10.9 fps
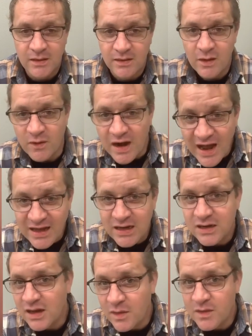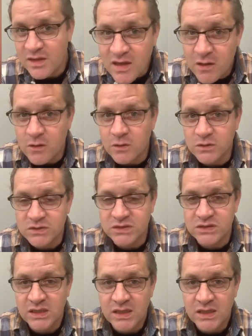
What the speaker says: They were hiding in the hills.